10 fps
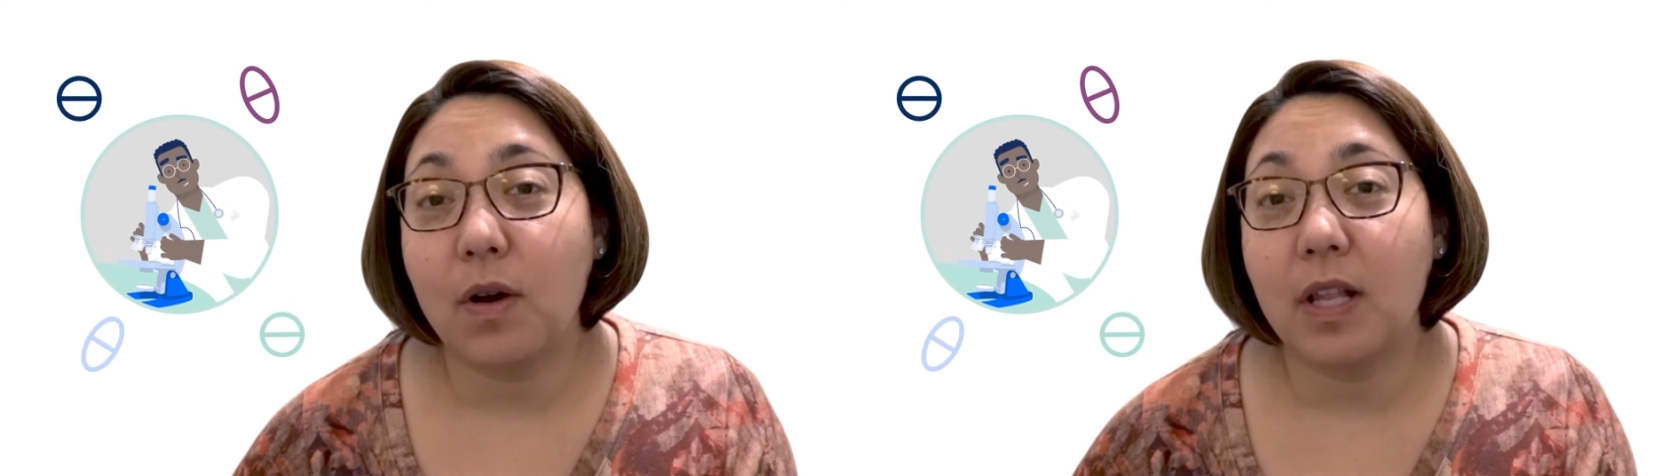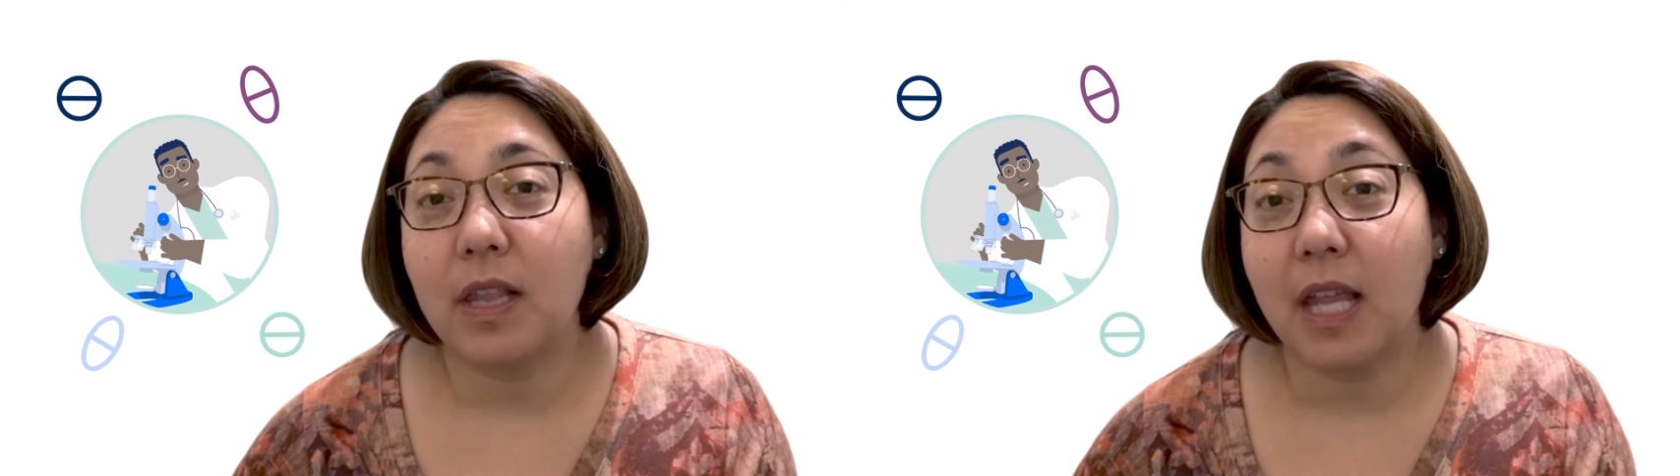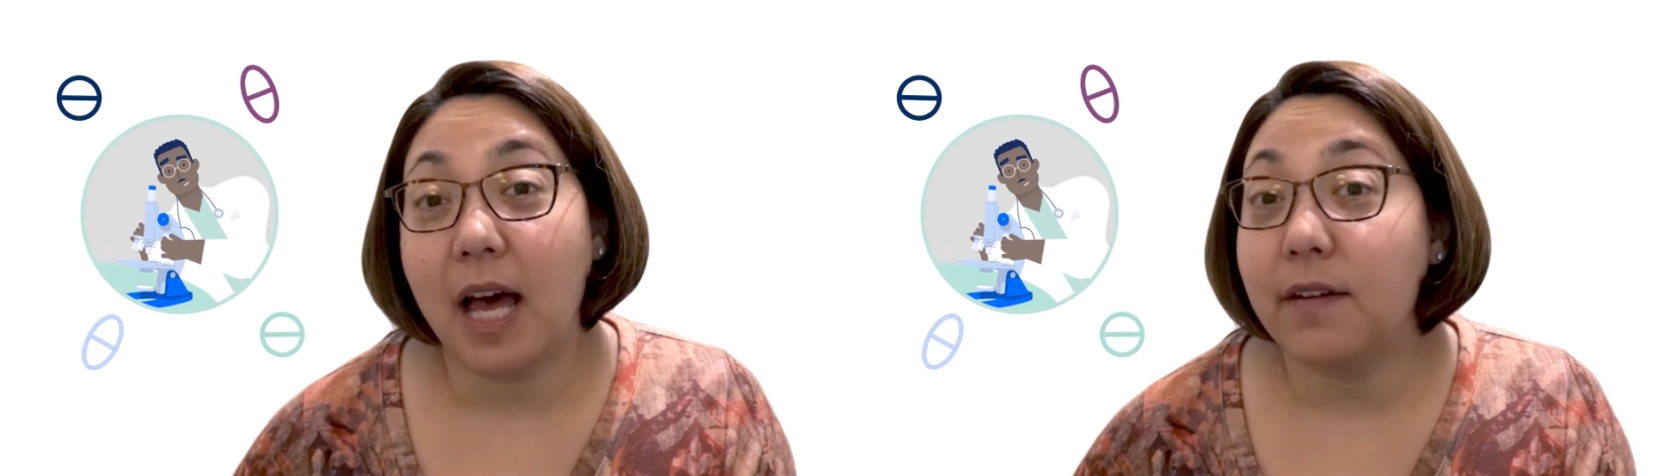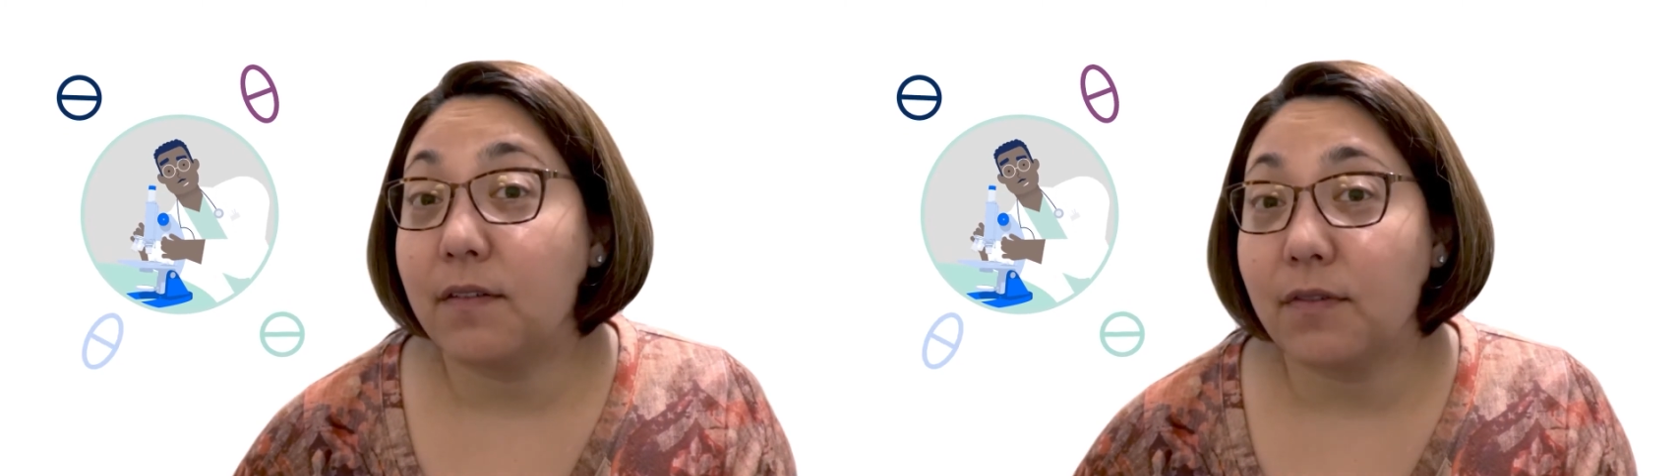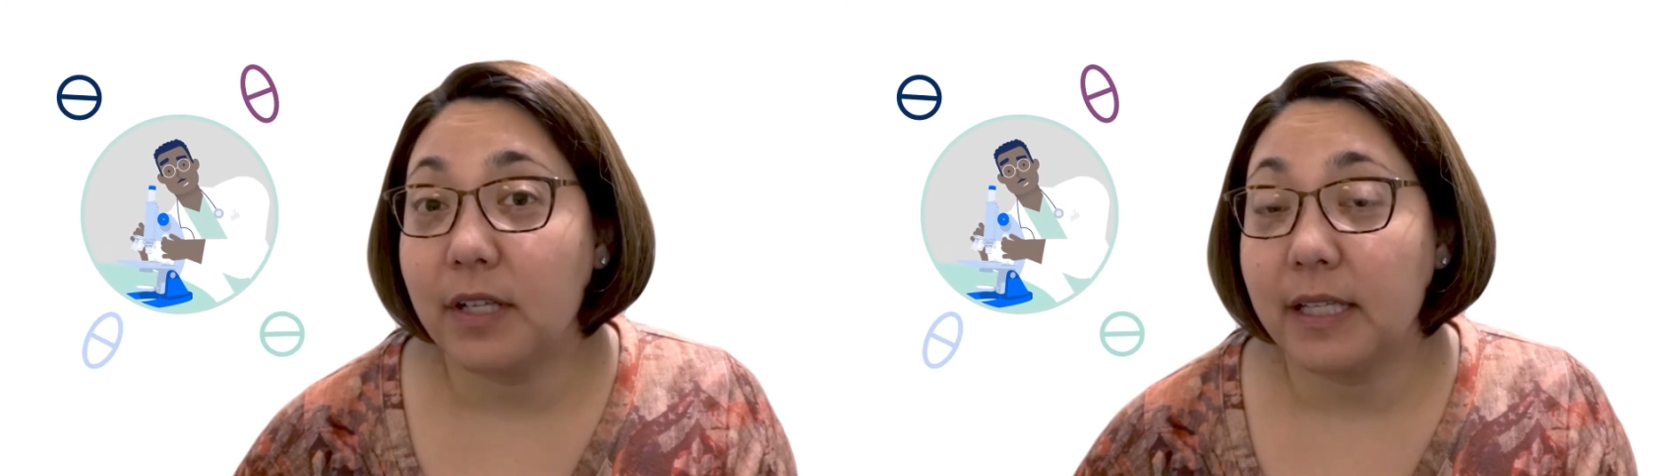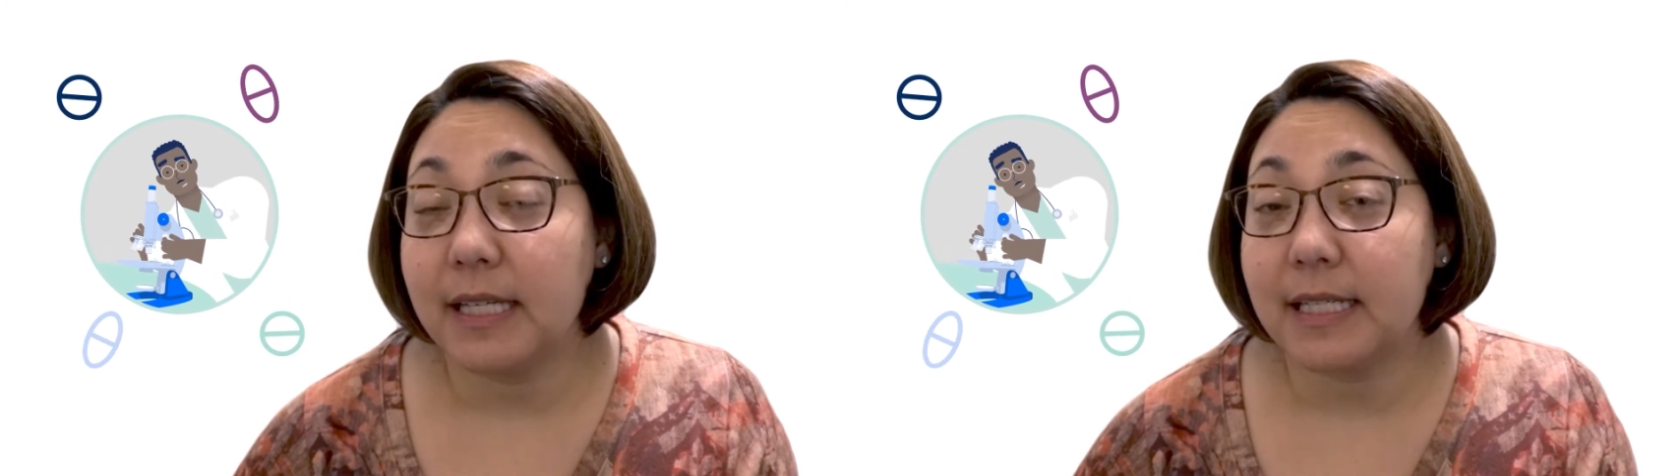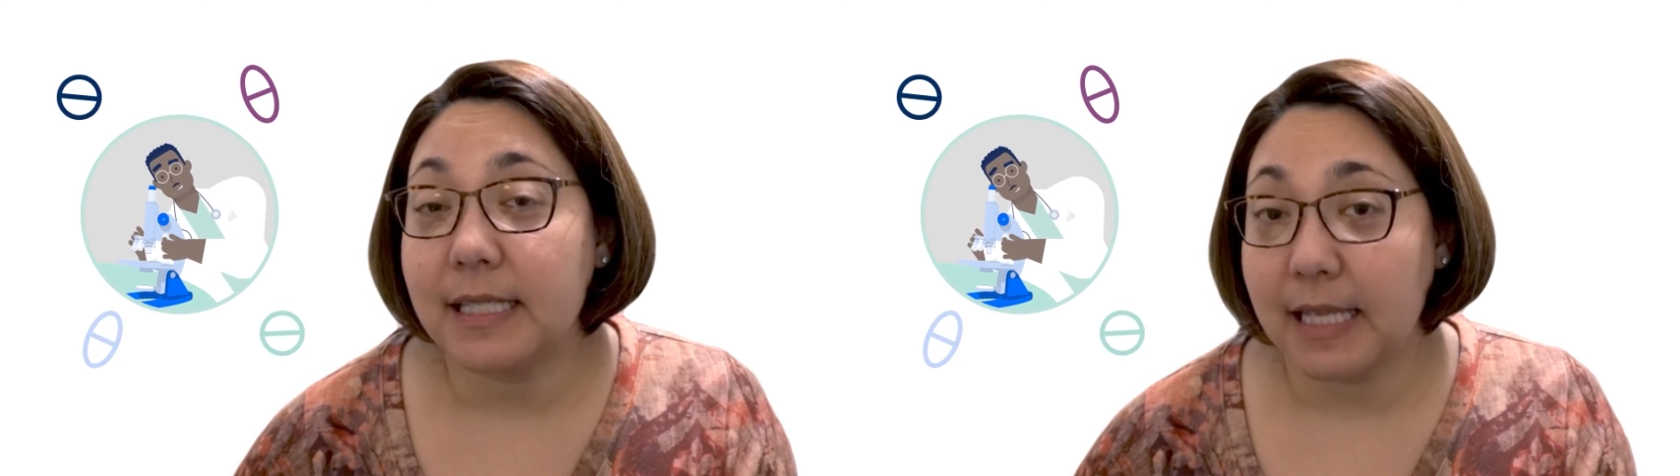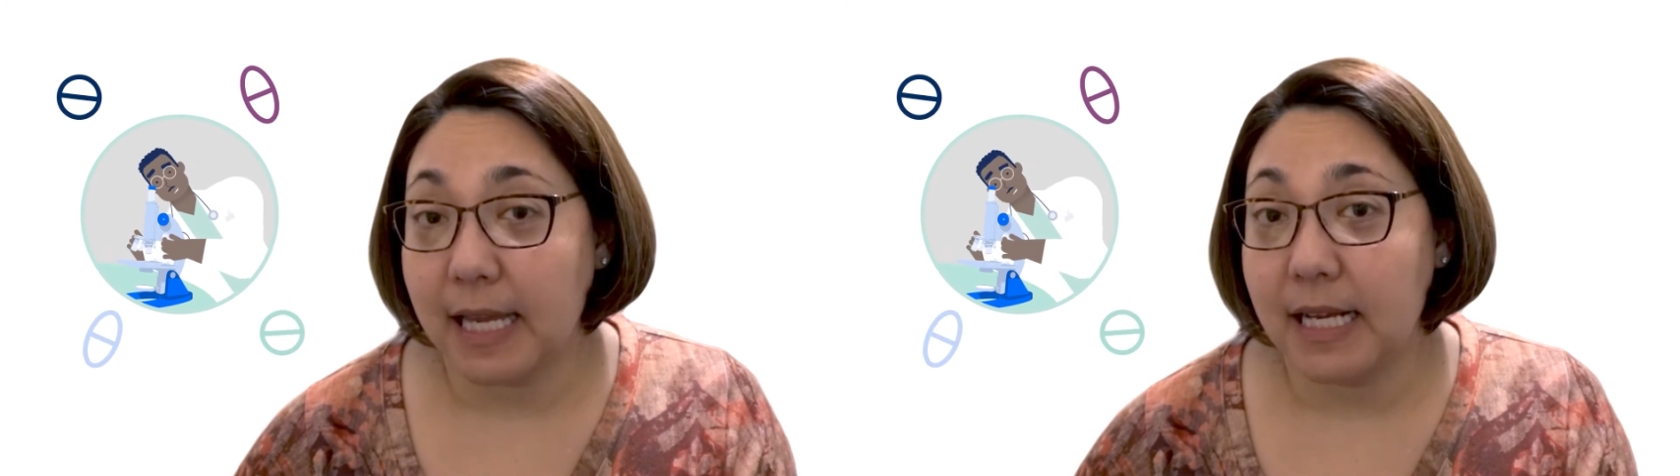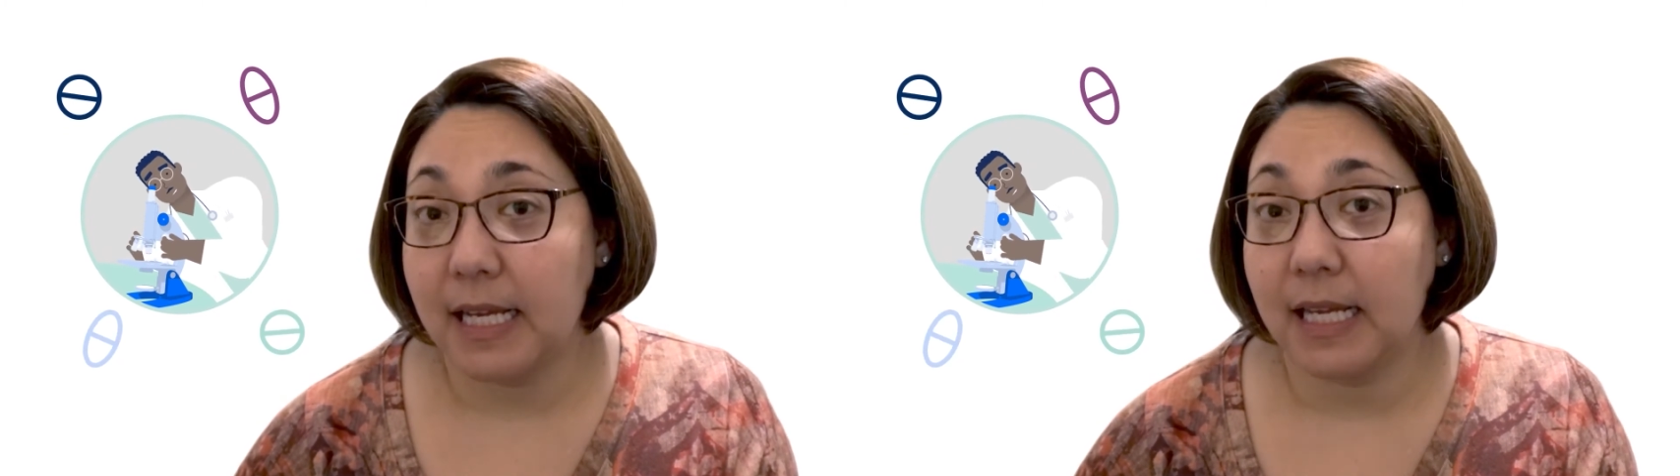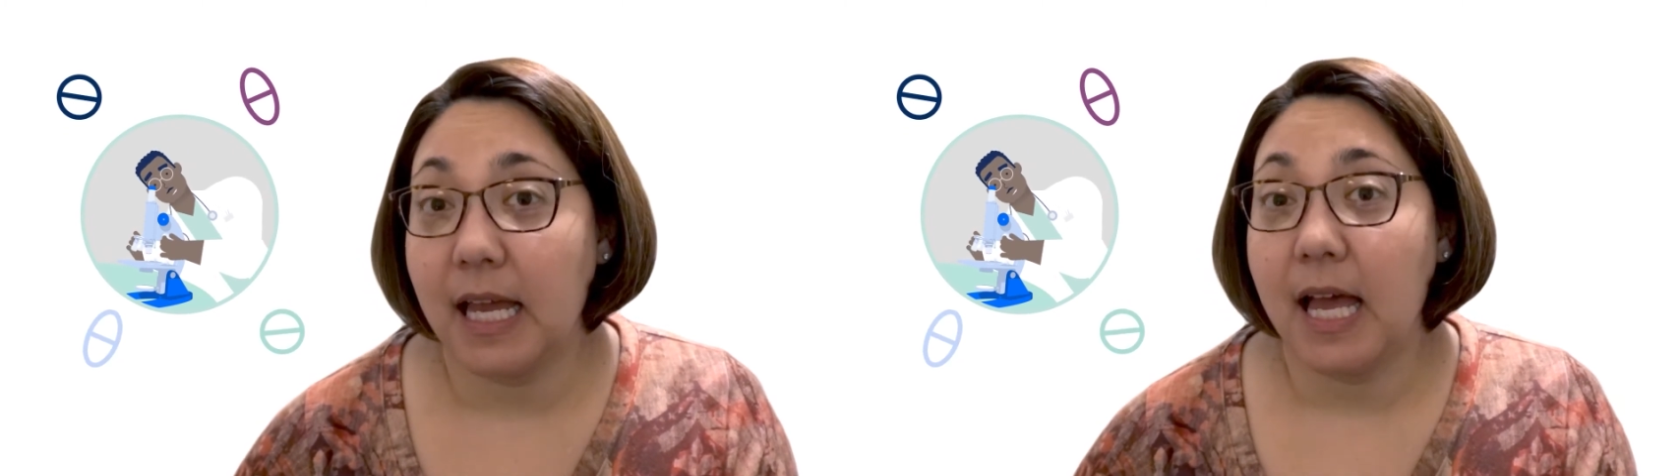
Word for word: a lot of really exciting